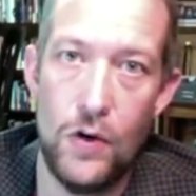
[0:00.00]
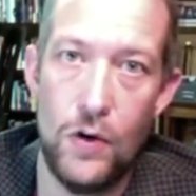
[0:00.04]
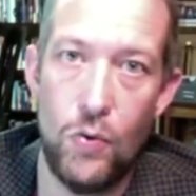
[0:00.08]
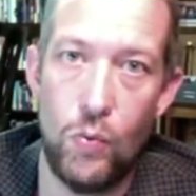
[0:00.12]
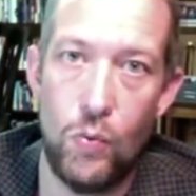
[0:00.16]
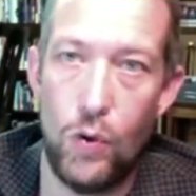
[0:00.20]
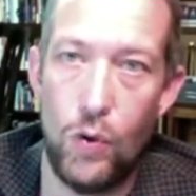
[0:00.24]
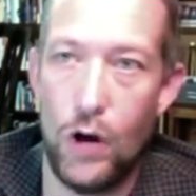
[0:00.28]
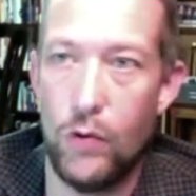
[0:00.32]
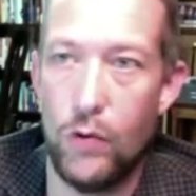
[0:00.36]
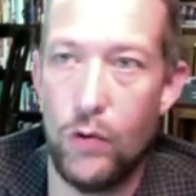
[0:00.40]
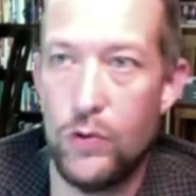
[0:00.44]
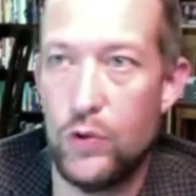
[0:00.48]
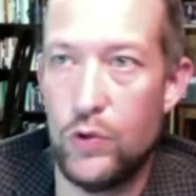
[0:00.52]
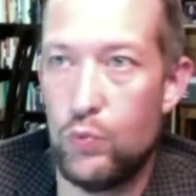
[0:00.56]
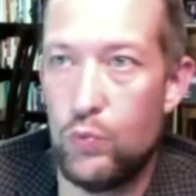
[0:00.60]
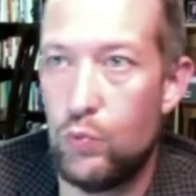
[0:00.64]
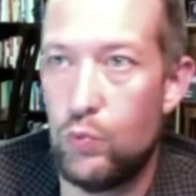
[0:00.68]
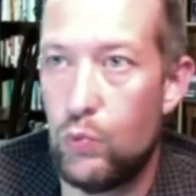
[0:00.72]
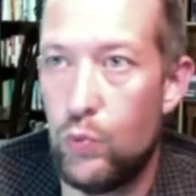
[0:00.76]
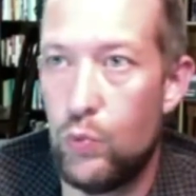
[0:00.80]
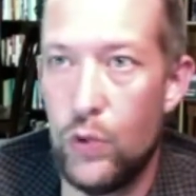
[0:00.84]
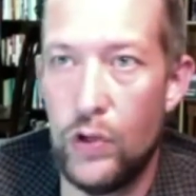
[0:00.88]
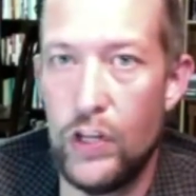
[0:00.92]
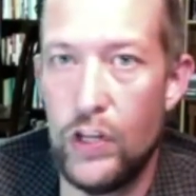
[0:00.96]
where I was
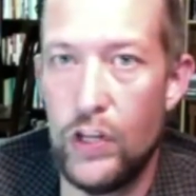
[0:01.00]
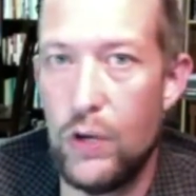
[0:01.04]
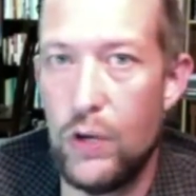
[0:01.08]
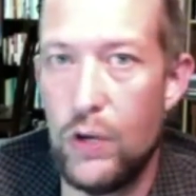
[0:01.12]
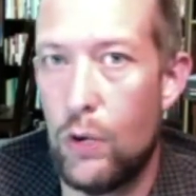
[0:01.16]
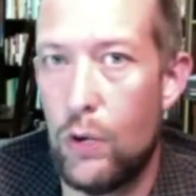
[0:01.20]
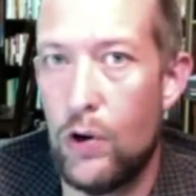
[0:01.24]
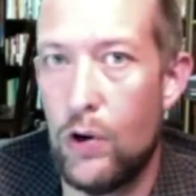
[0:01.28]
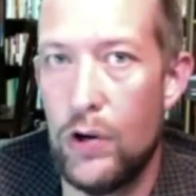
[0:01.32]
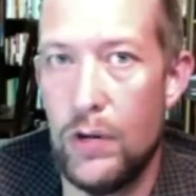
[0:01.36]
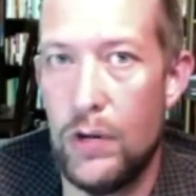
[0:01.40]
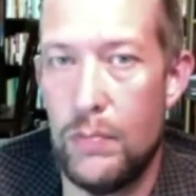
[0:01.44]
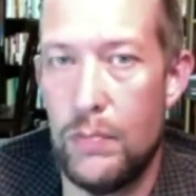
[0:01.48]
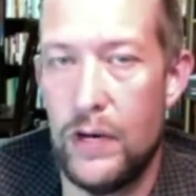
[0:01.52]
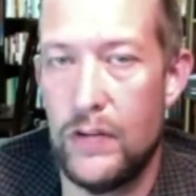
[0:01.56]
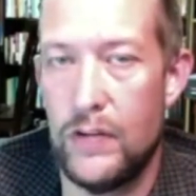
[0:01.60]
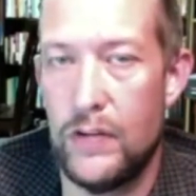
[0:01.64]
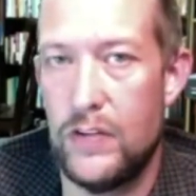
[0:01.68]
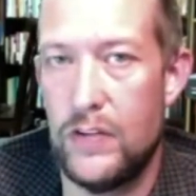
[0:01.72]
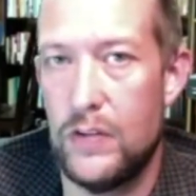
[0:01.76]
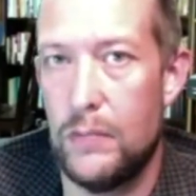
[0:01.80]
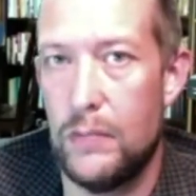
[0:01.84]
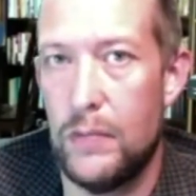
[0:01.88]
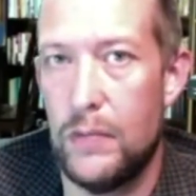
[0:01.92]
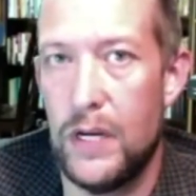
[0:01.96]
really worried about
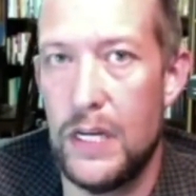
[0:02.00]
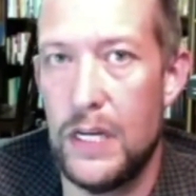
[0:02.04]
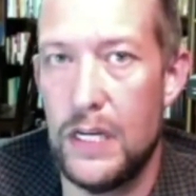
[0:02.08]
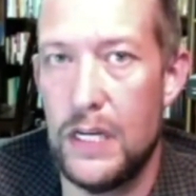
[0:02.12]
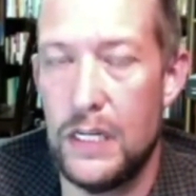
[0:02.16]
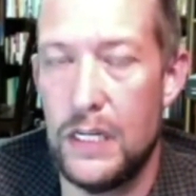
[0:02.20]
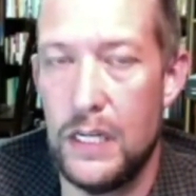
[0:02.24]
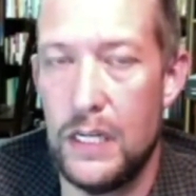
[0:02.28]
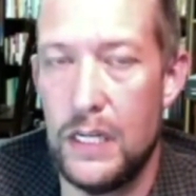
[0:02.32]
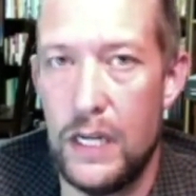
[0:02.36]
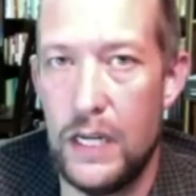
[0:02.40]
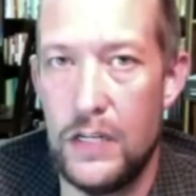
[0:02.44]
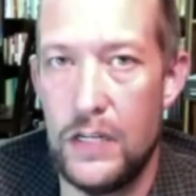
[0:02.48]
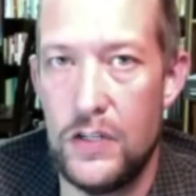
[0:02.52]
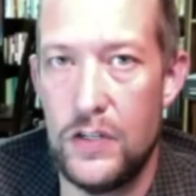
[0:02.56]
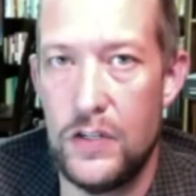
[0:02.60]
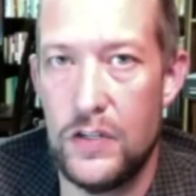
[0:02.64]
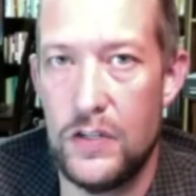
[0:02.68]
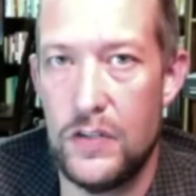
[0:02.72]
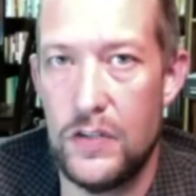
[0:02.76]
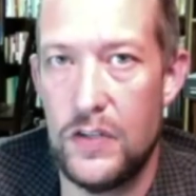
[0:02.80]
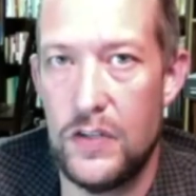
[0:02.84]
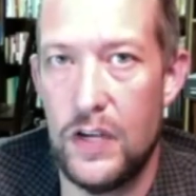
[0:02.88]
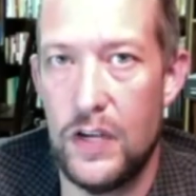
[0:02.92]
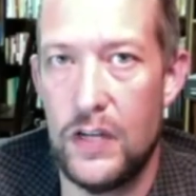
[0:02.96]
somebody engaged
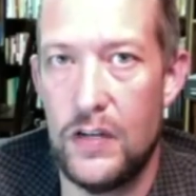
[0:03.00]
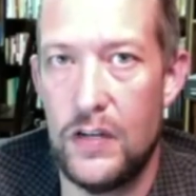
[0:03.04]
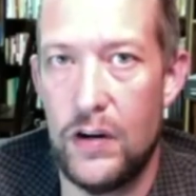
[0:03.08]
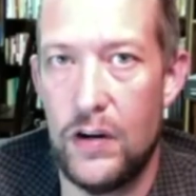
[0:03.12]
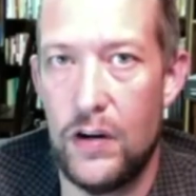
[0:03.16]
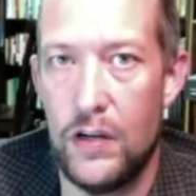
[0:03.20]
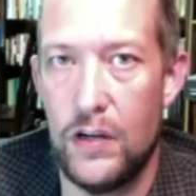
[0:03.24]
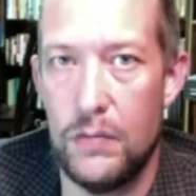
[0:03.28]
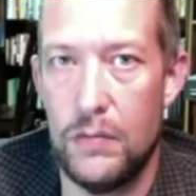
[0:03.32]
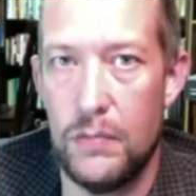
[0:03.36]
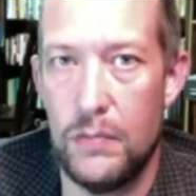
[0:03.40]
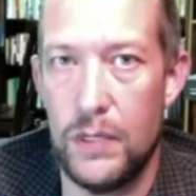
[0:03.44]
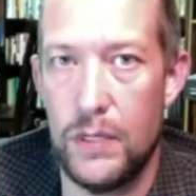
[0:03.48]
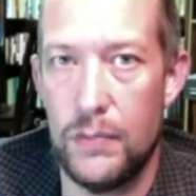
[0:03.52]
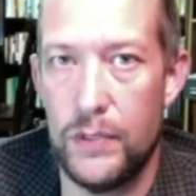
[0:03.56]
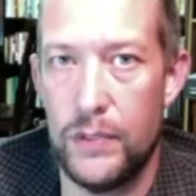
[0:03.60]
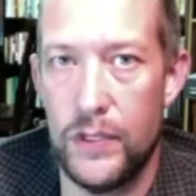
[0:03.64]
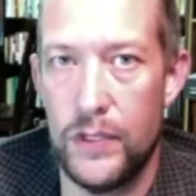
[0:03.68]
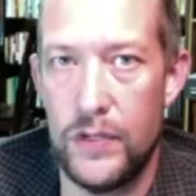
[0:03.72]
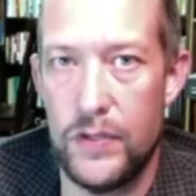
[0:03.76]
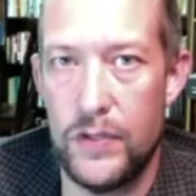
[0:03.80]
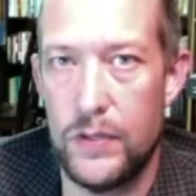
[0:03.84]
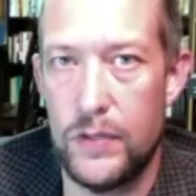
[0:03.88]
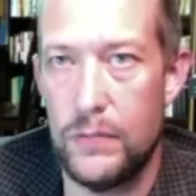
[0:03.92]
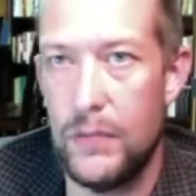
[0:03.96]
in sectarian
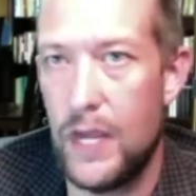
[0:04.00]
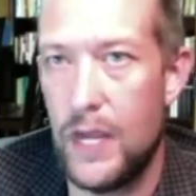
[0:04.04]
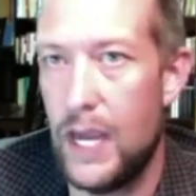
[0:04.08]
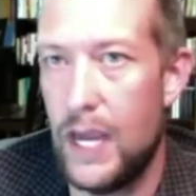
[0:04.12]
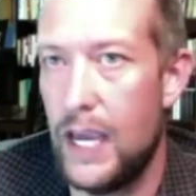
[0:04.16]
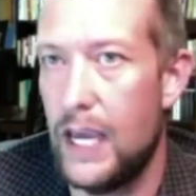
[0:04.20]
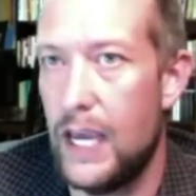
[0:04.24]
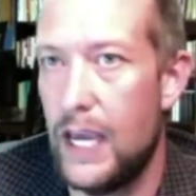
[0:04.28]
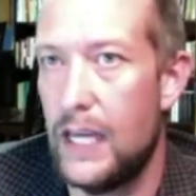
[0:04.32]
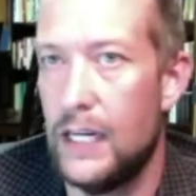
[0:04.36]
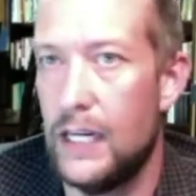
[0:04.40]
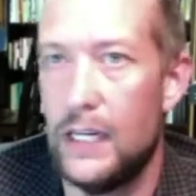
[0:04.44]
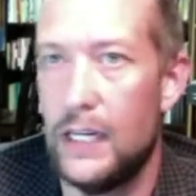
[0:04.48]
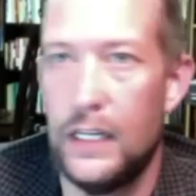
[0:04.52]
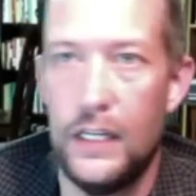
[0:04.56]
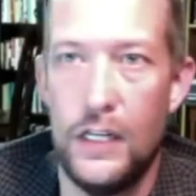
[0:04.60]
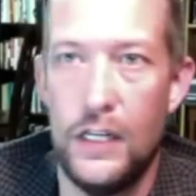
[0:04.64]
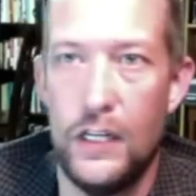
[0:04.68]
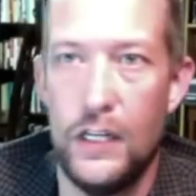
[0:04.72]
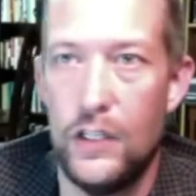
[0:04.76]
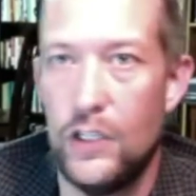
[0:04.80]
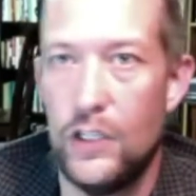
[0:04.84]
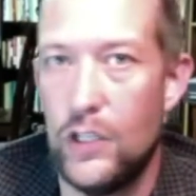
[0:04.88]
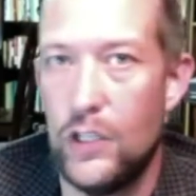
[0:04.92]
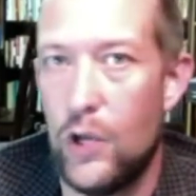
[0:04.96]
minimalism, and
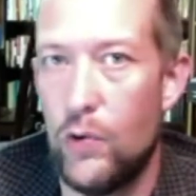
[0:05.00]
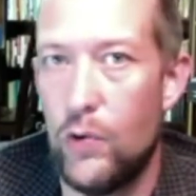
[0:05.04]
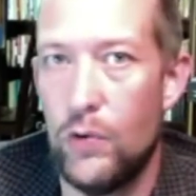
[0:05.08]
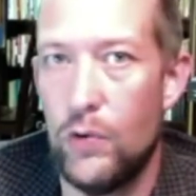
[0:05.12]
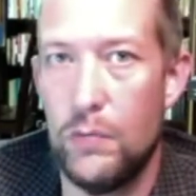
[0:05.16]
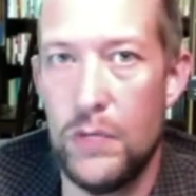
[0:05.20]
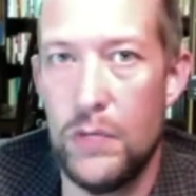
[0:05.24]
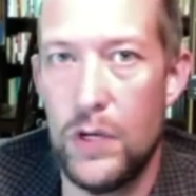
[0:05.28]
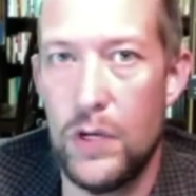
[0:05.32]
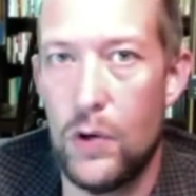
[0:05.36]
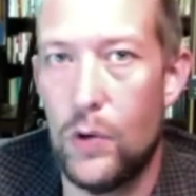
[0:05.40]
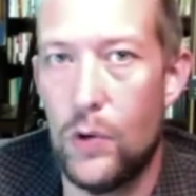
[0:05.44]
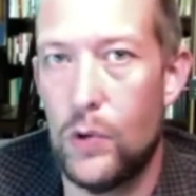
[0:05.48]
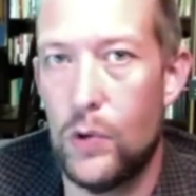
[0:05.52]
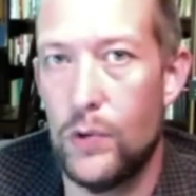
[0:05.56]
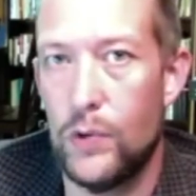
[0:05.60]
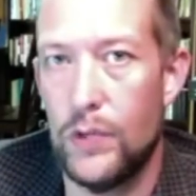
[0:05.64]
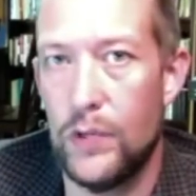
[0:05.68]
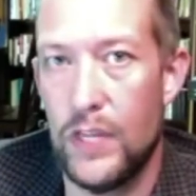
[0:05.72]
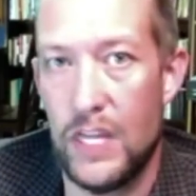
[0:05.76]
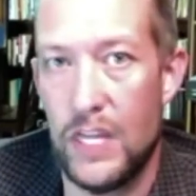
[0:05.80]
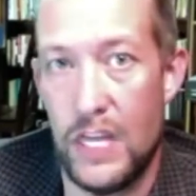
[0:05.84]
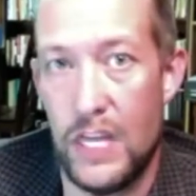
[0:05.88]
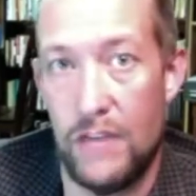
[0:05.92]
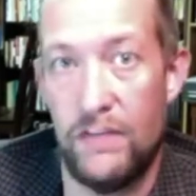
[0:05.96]
lo and
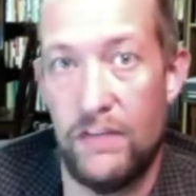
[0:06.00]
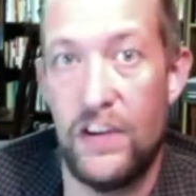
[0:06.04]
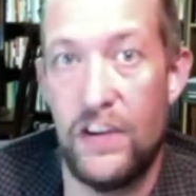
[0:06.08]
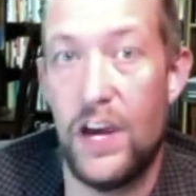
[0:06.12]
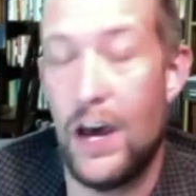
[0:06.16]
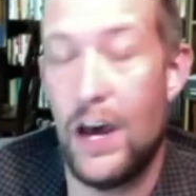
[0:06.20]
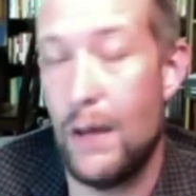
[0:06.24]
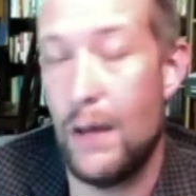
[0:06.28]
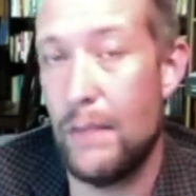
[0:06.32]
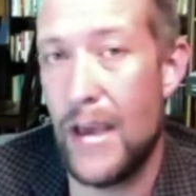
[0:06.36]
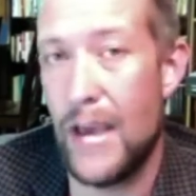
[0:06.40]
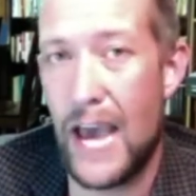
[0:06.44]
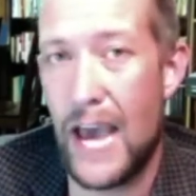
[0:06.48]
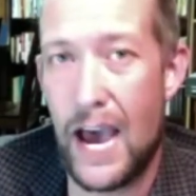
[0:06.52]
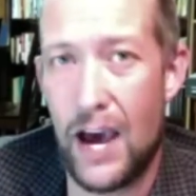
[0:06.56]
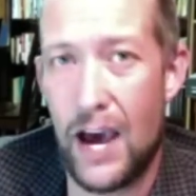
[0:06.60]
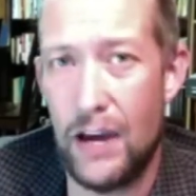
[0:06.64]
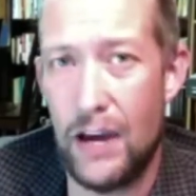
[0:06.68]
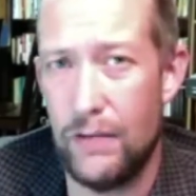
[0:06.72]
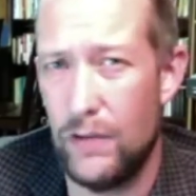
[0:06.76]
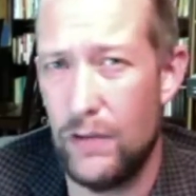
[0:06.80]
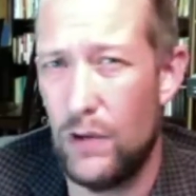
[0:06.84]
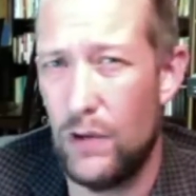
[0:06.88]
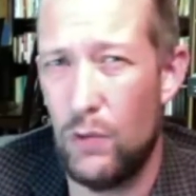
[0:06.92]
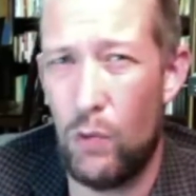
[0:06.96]
behold, they've come out
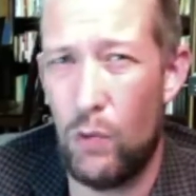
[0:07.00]
of it.